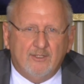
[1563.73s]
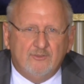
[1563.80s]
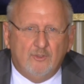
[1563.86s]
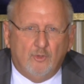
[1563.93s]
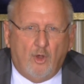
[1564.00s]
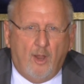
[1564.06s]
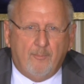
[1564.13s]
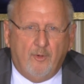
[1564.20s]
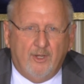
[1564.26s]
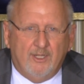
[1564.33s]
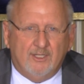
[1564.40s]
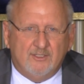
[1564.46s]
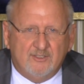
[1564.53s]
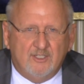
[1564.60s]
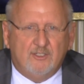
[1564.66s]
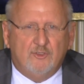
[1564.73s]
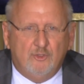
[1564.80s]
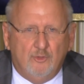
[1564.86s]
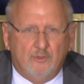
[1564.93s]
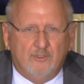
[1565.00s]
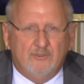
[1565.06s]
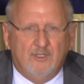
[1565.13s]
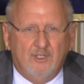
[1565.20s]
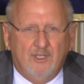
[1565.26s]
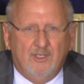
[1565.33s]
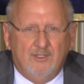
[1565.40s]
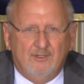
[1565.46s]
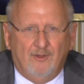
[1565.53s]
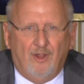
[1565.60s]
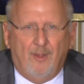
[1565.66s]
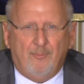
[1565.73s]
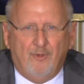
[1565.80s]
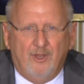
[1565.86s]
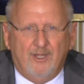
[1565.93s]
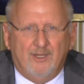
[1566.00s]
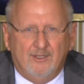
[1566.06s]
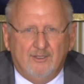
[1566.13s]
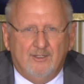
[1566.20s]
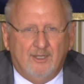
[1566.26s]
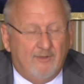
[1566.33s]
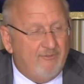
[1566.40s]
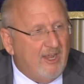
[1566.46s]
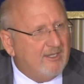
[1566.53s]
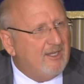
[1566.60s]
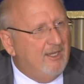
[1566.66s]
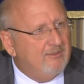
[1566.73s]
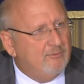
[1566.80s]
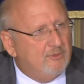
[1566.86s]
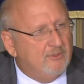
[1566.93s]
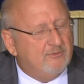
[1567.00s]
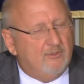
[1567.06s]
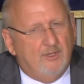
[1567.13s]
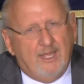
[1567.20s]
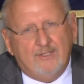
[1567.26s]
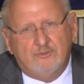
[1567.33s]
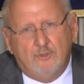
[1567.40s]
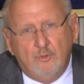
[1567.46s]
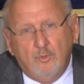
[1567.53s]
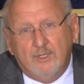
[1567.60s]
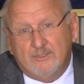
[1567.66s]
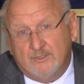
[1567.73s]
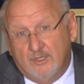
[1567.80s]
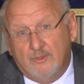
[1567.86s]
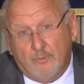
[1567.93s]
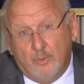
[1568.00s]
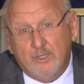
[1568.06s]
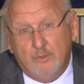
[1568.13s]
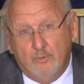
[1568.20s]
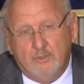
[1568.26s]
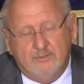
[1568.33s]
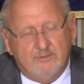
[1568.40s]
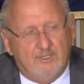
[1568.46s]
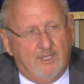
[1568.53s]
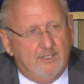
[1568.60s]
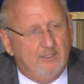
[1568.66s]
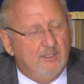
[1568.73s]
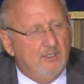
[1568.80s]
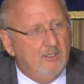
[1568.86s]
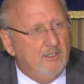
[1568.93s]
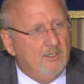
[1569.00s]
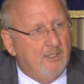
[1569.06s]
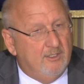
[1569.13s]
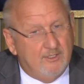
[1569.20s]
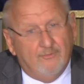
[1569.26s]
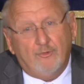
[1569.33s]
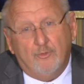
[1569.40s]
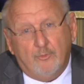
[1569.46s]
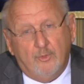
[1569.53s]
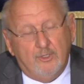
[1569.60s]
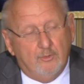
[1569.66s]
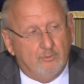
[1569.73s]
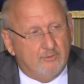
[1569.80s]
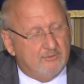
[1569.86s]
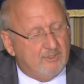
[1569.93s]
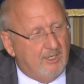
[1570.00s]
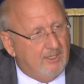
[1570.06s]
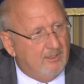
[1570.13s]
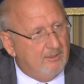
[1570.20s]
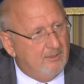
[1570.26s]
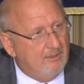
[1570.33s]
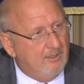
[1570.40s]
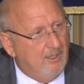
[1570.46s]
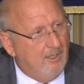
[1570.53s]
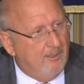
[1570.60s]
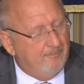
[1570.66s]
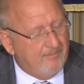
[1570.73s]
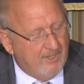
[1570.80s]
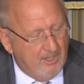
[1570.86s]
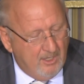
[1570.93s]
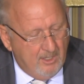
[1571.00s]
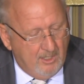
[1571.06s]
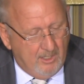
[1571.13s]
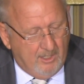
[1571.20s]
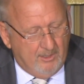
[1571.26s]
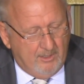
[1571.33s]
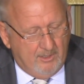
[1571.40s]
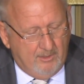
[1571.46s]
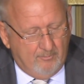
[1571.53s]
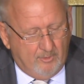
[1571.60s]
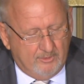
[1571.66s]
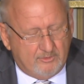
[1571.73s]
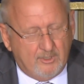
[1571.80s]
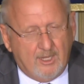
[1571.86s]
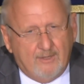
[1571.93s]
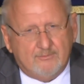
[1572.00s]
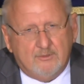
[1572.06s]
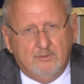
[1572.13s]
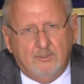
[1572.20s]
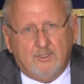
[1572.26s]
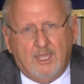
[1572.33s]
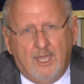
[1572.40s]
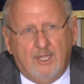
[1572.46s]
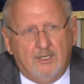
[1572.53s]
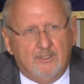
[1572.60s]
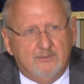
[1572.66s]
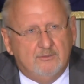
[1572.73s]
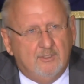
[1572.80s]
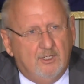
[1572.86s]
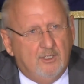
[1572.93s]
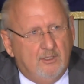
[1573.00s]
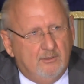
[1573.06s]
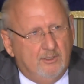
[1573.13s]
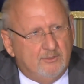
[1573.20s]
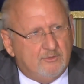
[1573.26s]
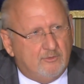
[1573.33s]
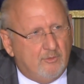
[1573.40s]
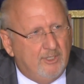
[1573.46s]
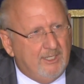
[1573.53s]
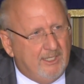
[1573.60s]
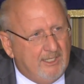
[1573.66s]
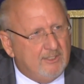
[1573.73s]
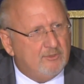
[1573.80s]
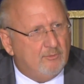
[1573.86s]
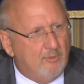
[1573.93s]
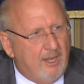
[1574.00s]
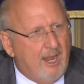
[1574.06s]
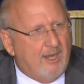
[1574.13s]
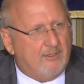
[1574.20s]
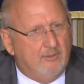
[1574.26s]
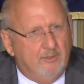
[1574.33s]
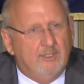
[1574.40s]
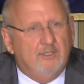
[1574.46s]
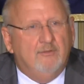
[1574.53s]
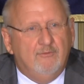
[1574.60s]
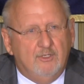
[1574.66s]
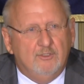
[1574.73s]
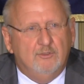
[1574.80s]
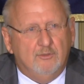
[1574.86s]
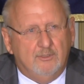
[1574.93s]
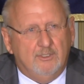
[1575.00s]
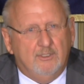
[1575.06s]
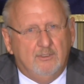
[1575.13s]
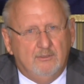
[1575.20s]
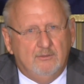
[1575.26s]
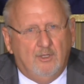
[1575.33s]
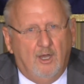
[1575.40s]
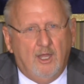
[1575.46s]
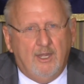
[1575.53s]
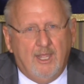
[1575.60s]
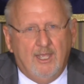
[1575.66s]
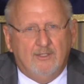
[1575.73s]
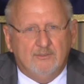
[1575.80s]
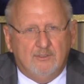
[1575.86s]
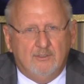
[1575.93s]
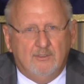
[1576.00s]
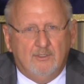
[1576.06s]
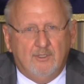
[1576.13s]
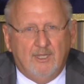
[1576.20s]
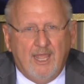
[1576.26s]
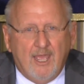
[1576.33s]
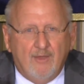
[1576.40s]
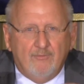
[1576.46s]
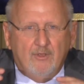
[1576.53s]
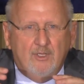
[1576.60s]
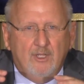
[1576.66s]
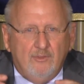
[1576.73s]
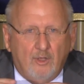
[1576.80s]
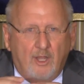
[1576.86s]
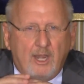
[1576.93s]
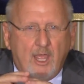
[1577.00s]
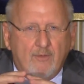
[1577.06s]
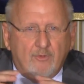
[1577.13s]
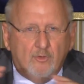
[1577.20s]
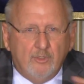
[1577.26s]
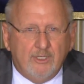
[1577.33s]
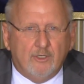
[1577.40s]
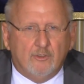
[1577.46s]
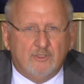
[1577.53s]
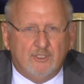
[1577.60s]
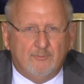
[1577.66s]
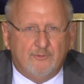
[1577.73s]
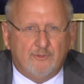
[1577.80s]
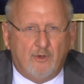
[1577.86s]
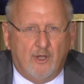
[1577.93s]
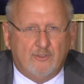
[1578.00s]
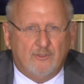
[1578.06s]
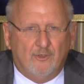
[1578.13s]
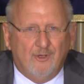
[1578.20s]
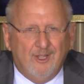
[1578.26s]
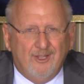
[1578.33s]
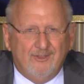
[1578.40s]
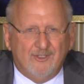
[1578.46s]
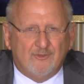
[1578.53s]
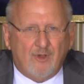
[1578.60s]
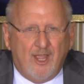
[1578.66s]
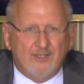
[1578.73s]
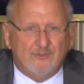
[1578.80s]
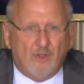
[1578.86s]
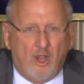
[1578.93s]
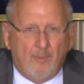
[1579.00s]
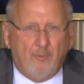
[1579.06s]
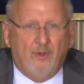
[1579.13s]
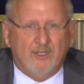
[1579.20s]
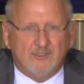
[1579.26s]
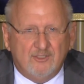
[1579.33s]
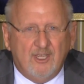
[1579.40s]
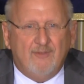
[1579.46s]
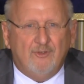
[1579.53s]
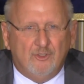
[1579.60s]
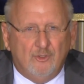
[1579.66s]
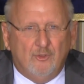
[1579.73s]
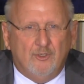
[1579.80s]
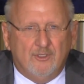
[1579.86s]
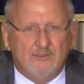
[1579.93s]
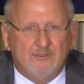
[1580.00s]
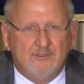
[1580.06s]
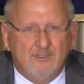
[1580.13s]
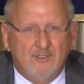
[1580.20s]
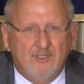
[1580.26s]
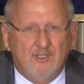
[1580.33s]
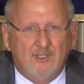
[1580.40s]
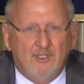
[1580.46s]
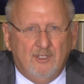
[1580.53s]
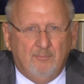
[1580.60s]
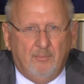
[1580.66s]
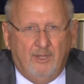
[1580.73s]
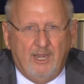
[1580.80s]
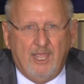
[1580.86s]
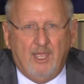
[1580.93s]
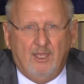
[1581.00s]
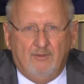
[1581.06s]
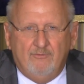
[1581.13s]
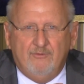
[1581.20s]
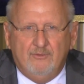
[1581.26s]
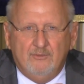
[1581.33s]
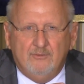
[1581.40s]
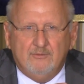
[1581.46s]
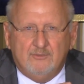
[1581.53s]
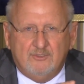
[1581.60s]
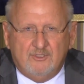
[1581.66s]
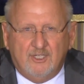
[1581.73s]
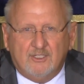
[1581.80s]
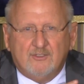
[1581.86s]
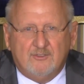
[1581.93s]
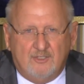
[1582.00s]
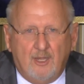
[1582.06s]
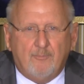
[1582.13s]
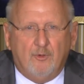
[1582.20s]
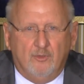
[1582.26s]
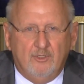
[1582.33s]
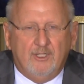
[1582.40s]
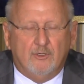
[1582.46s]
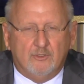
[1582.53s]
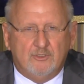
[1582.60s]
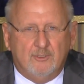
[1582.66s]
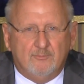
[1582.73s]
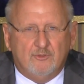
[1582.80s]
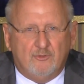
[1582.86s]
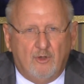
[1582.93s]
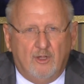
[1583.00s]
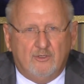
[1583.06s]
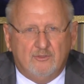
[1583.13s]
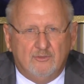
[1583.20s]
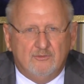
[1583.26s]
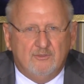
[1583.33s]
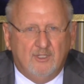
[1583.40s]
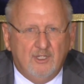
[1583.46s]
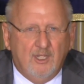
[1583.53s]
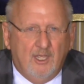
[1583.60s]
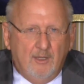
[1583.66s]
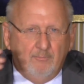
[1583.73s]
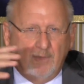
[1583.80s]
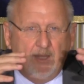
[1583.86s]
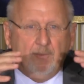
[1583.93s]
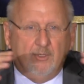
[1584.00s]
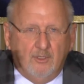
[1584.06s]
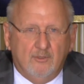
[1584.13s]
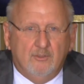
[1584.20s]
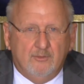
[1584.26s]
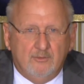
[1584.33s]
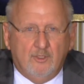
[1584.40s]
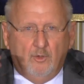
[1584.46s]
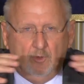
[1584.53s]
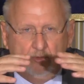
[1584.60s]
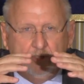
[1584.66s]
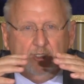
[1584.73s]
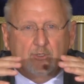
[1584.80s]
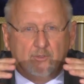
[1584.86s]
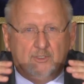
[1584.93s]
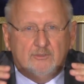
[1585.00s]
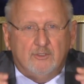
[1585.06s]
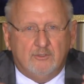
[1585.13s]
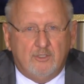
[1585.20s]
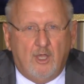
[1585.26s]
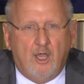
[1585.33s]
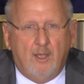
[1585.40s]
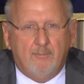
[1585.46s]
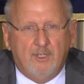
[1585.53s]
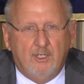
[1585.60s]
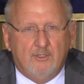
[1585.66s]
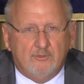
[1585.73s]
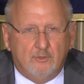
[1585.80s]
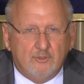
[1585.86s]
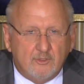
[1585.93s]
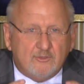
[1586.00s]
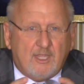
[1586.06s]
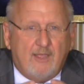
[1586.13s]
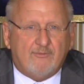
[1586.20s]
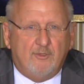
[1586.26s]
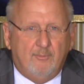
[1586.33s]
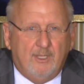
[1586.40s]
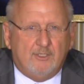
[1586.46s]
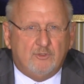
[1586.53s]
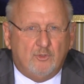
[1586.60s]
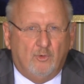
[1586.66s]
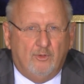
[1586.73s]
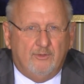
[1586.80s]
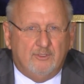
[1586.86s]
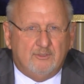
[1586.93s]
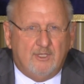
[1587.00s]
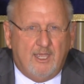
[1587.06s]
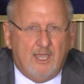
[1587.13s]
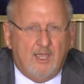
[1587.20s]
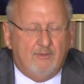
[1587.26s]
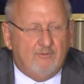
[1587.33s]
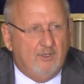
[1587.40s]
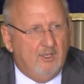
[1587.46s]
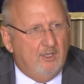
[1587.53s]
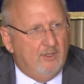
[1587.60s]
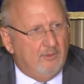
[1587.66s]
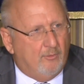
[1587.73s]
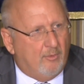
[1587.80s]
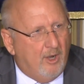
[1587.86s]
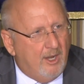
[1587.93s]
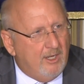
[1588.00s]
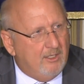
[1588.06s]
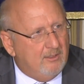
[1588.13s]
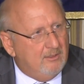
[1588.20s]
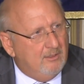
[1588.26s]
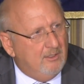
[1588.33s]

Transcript: as you're operating six units. You're operating, and in fact, I was just the last 2 weeks at a three-unit site, a different three-unit site. And what you have to look at is, let's treat each reactor individually, not as and have not have a leadership structure that tries to operate seven units, but have six separate leadership structures and maybe a, you know, a leader at the top. So you just have to make sure that you have the right